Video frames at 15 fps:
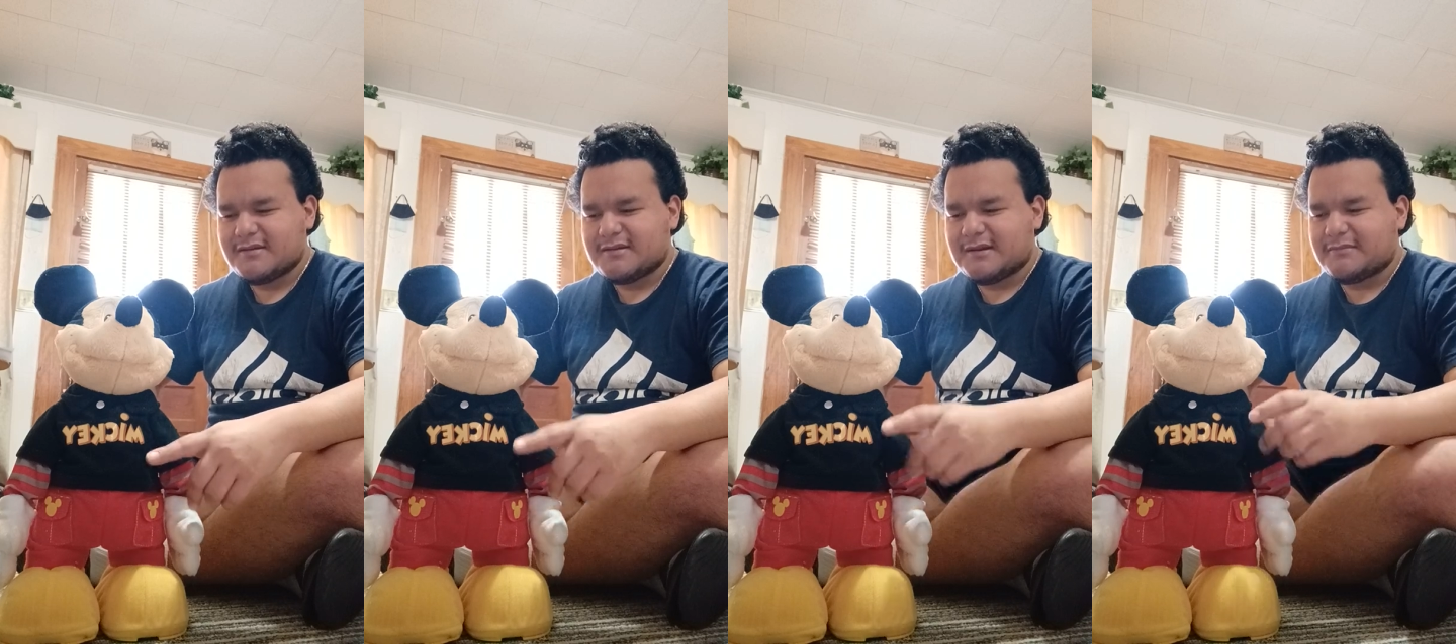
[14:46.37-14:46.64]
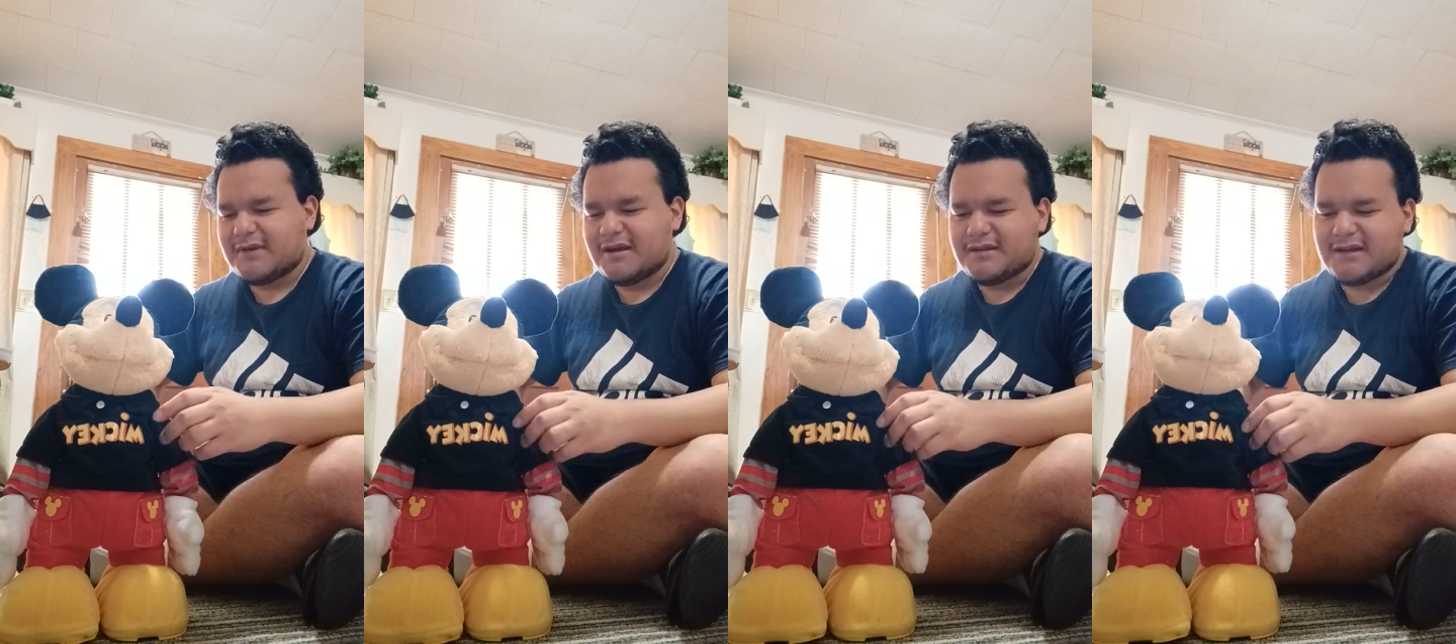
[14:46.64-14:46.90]
That
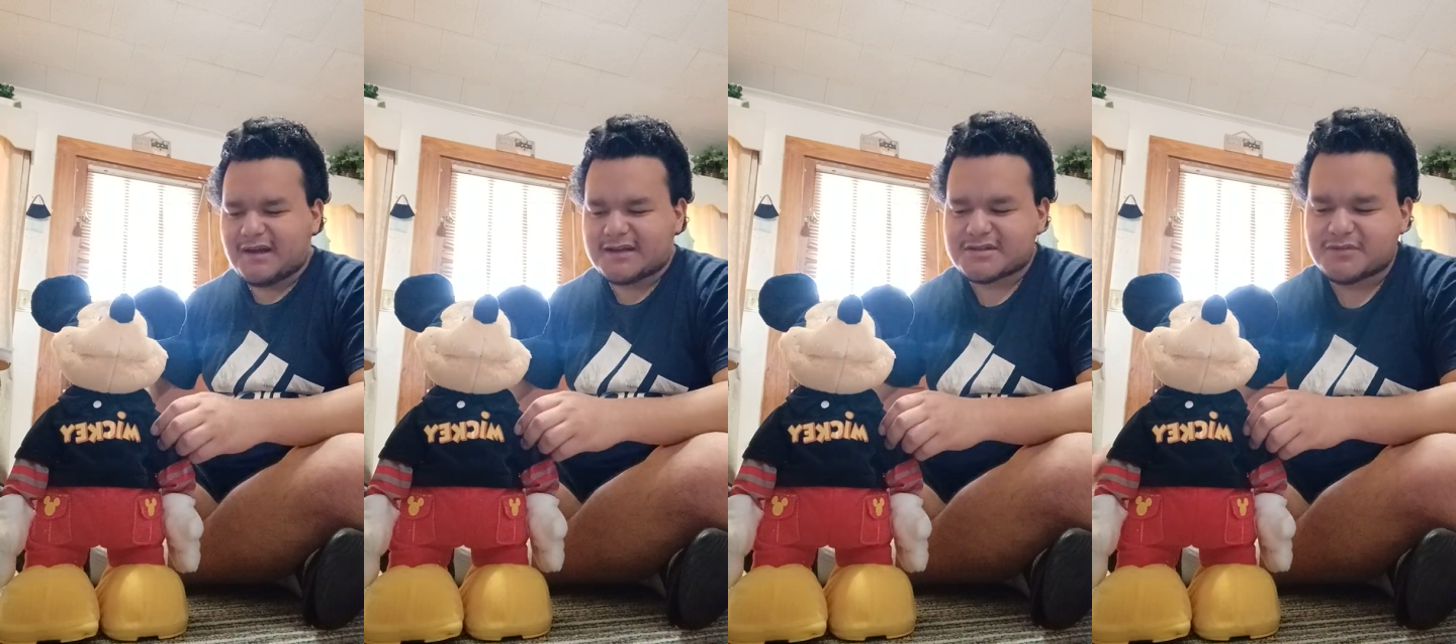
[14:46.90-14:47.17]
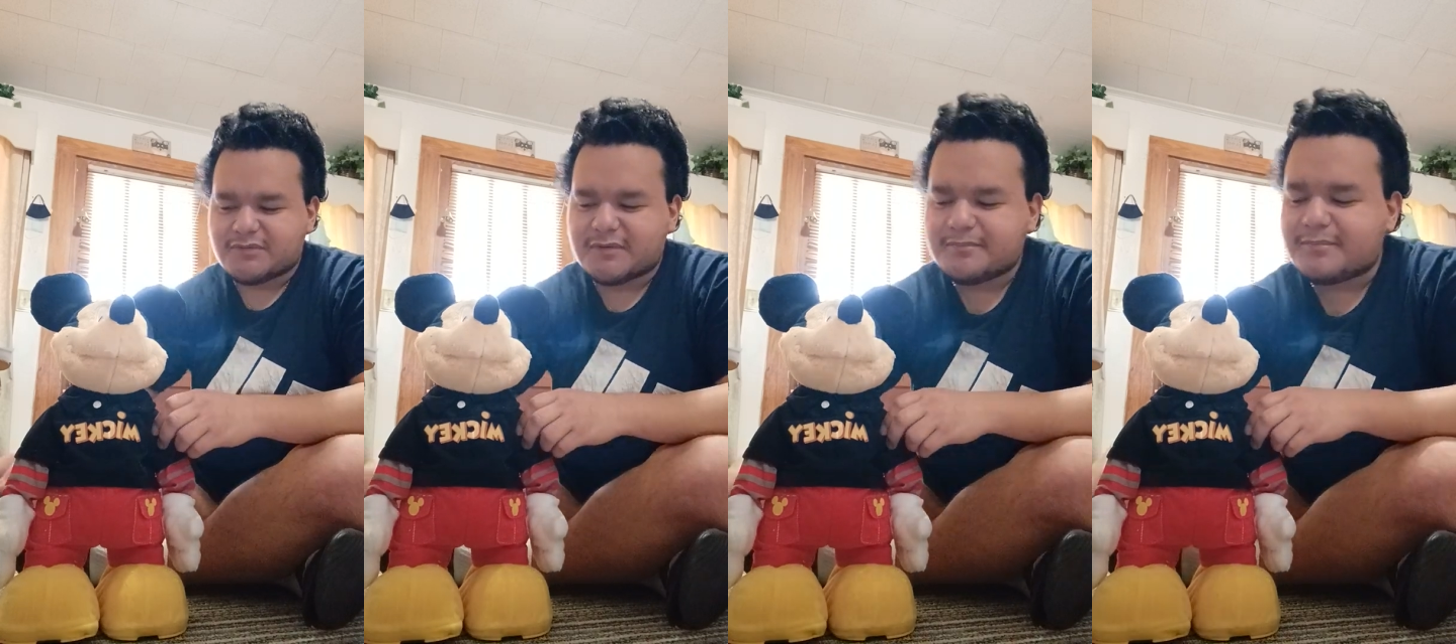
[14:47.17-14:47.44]
might
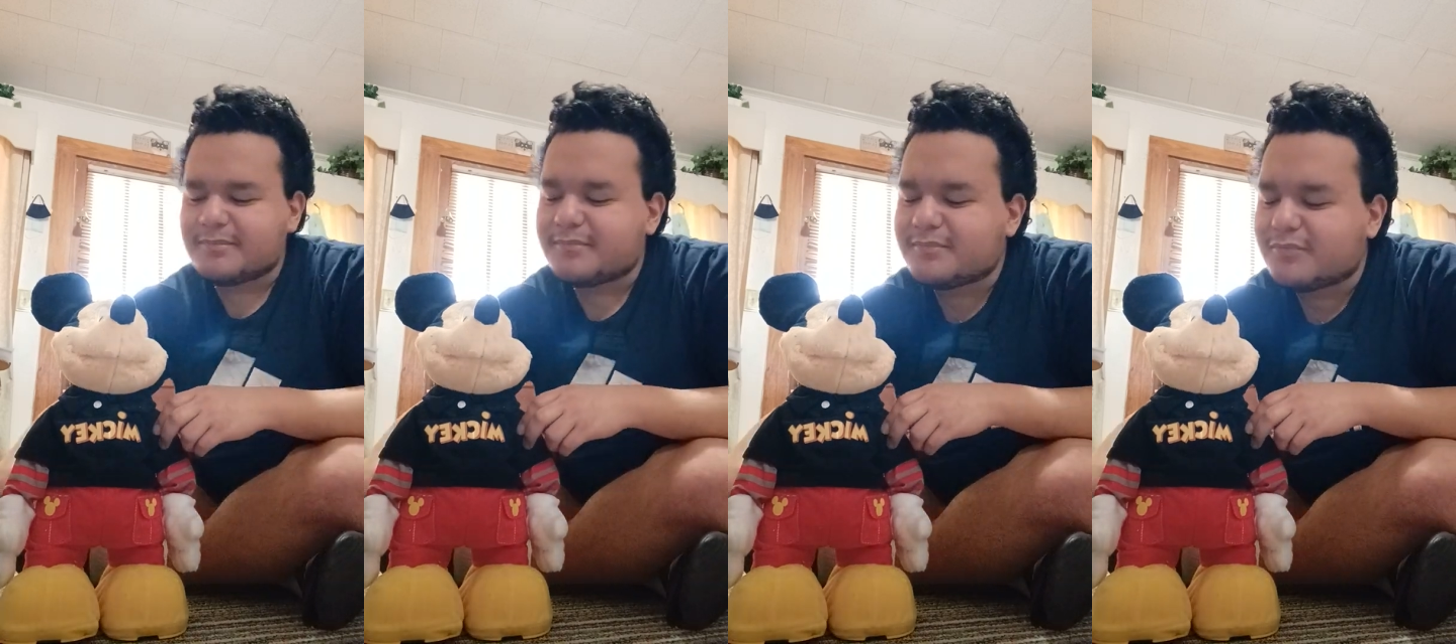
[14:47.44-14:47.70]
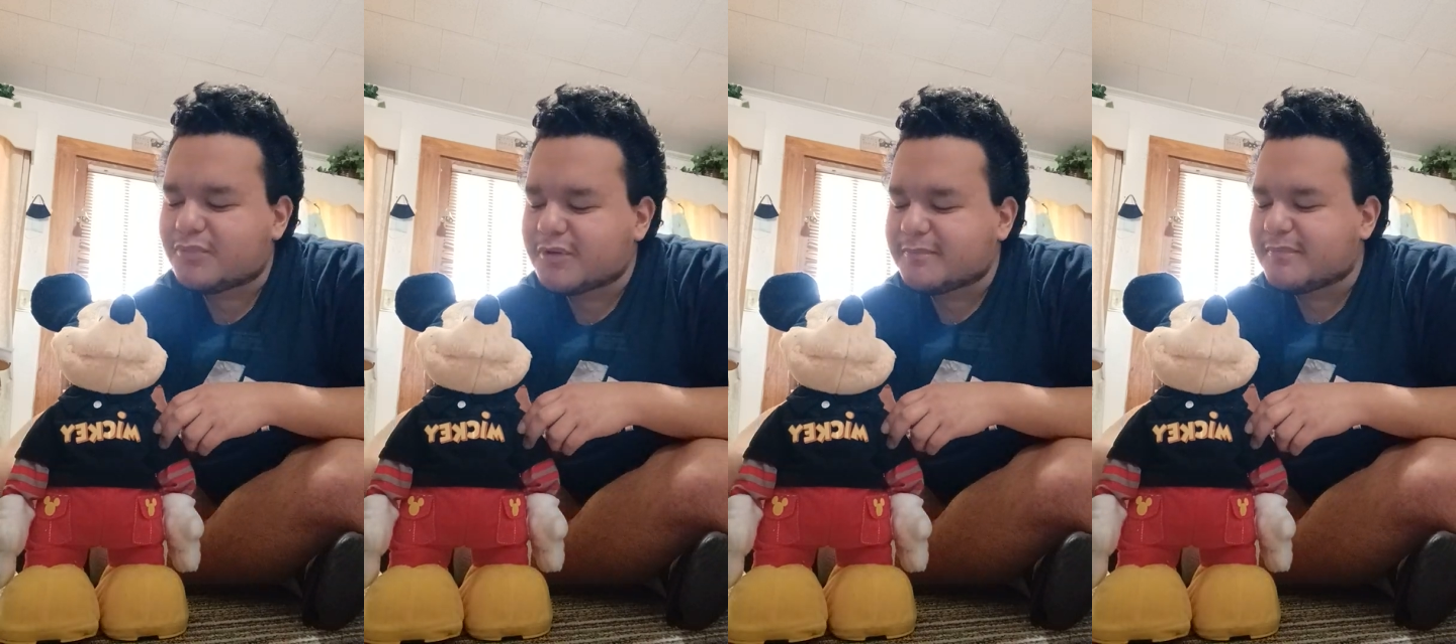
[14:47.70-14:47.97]
actually
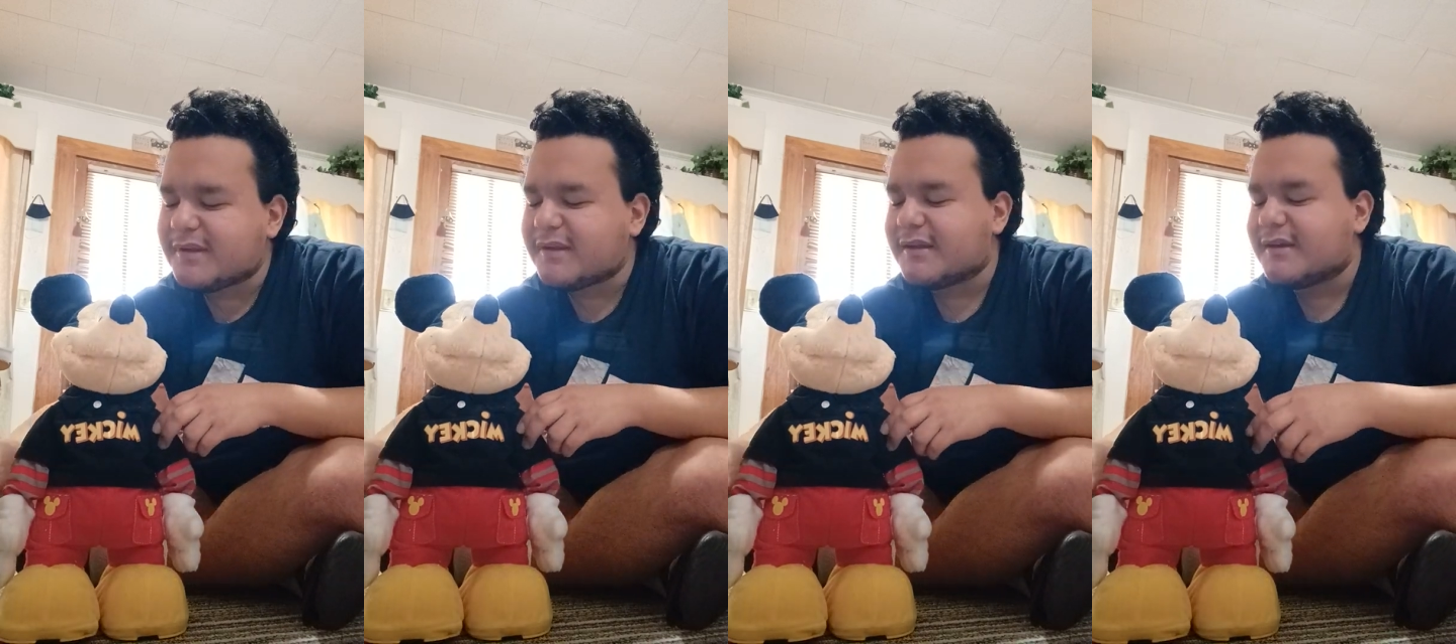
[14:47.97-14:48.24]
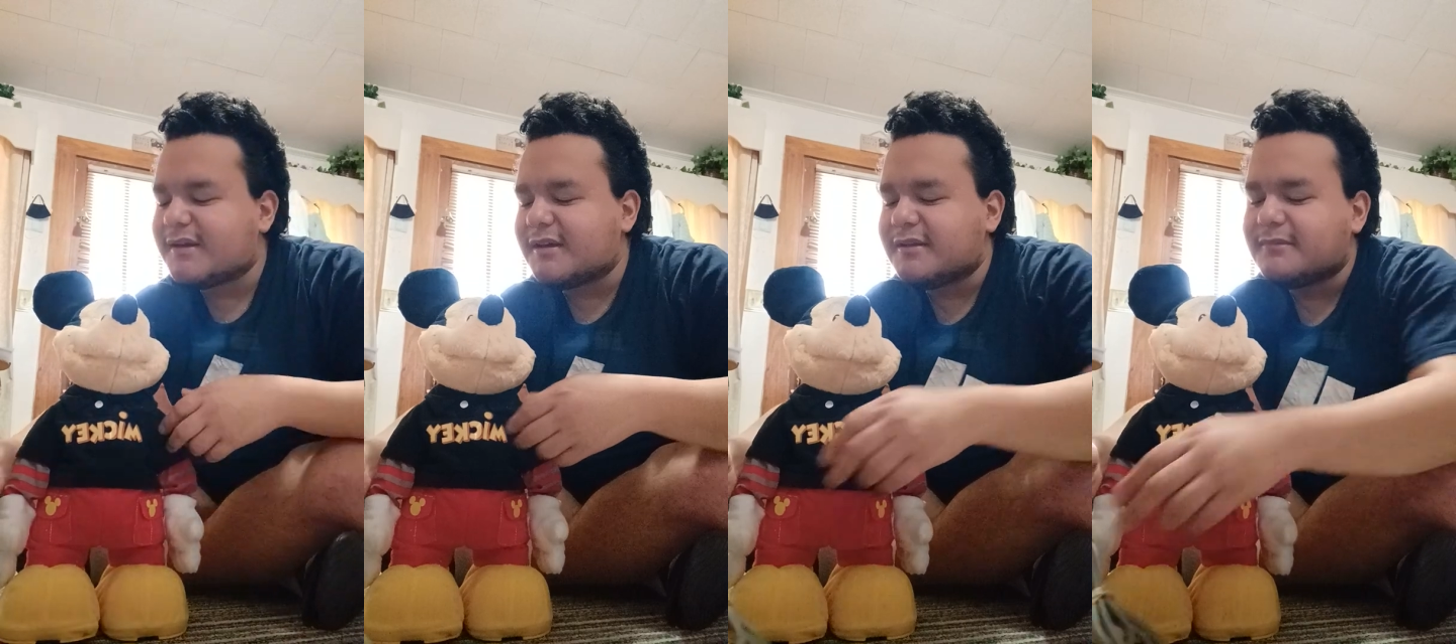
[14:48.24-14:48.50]
would
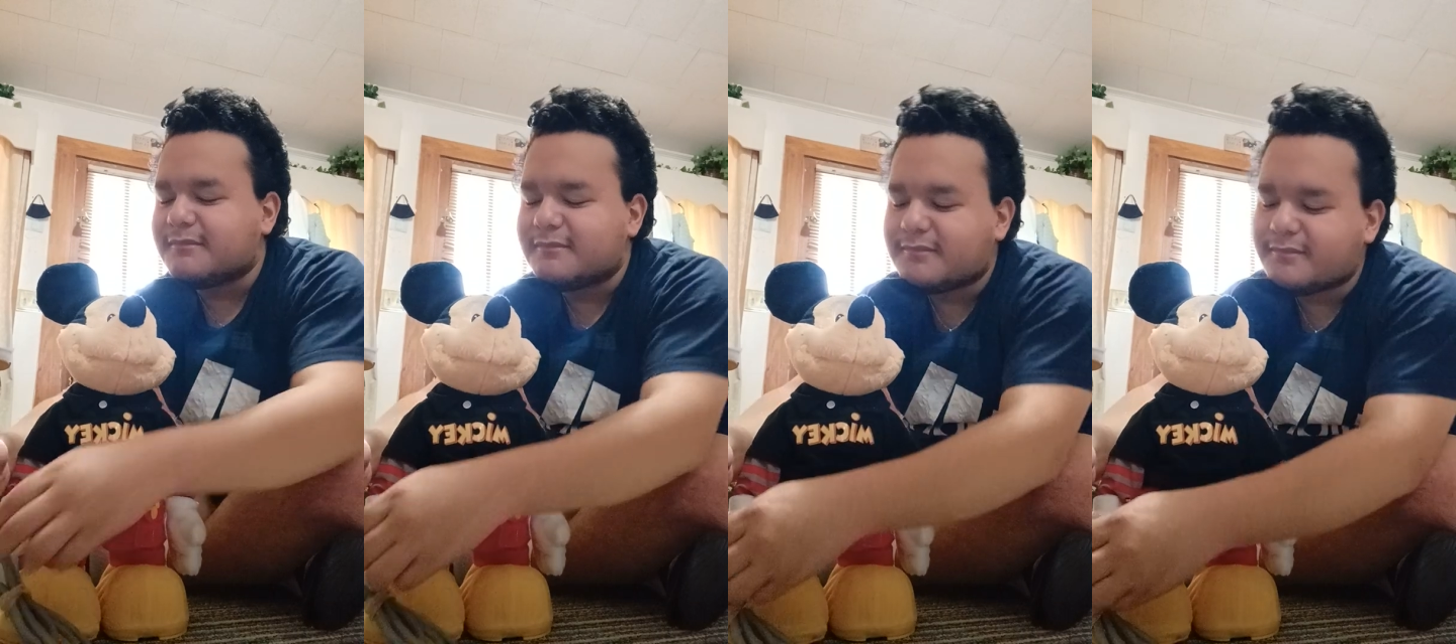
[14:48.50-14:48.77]
be it.